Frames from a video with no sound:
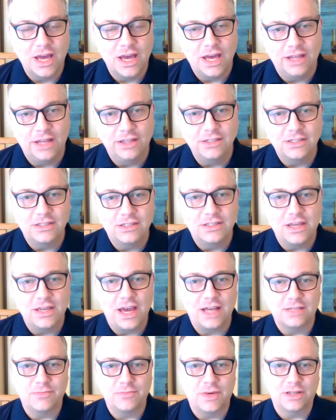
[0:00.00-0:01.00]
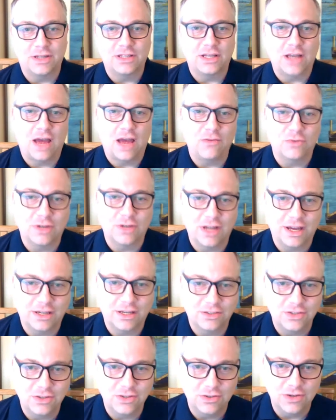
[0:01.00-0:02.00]
And this is the aspect that I would
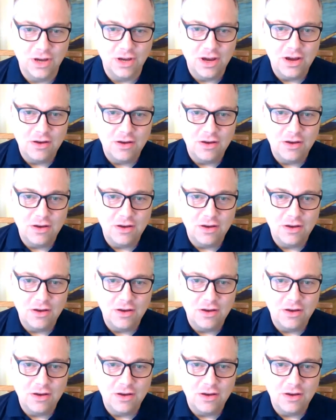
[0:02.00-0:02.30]
like to